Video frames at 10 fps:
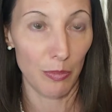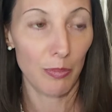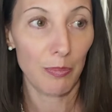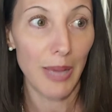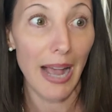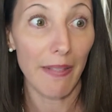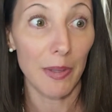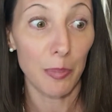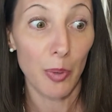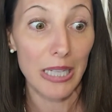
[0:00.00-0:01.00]
palate
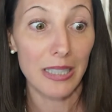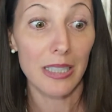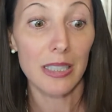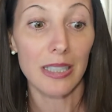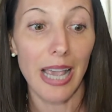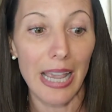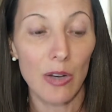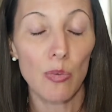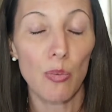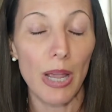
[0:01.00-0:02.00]
presence
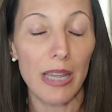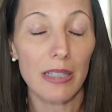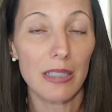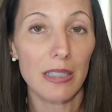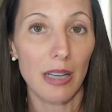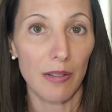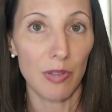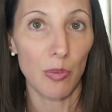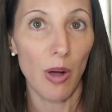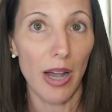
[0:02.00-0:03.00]
and weight of
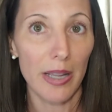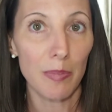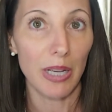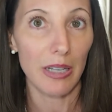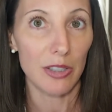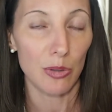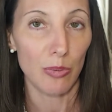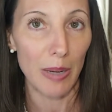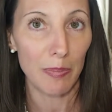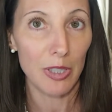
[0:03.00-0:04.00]
the wine because the
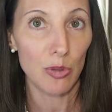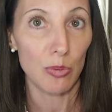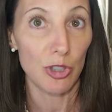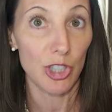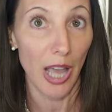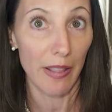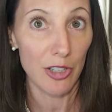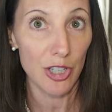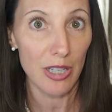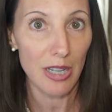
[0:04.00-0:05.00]
ripeness was
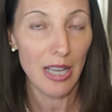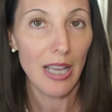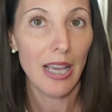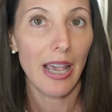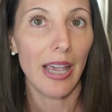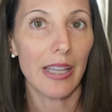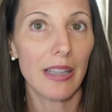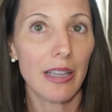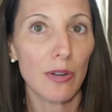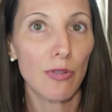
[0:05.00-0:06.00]
challenging, and
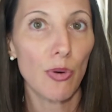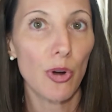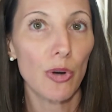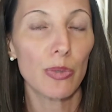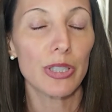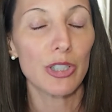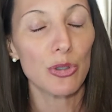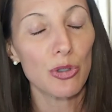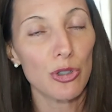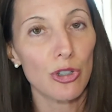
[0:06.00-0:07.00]
therefore
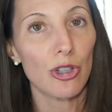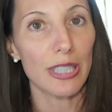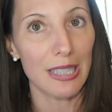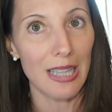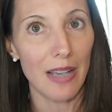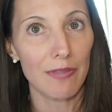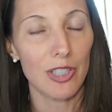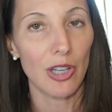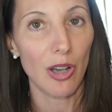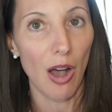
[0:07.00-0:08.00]
residual sugar is left
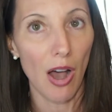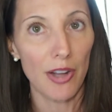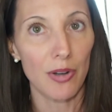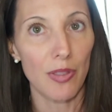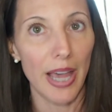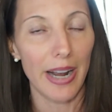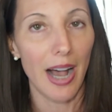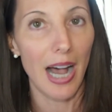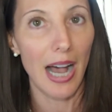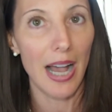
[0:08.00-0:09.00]
to coddle that
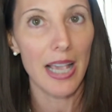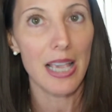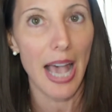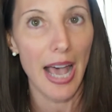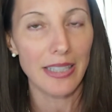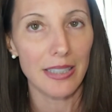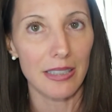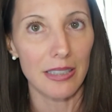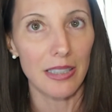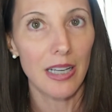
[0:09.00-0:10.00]
high
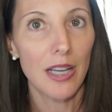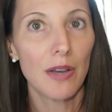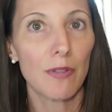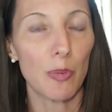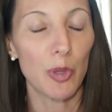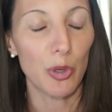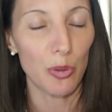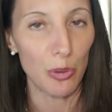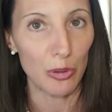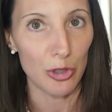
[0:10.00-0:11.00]
acid from the
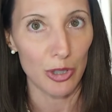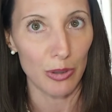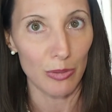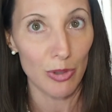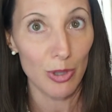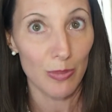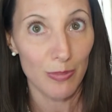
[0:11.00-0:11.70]
cooler zones.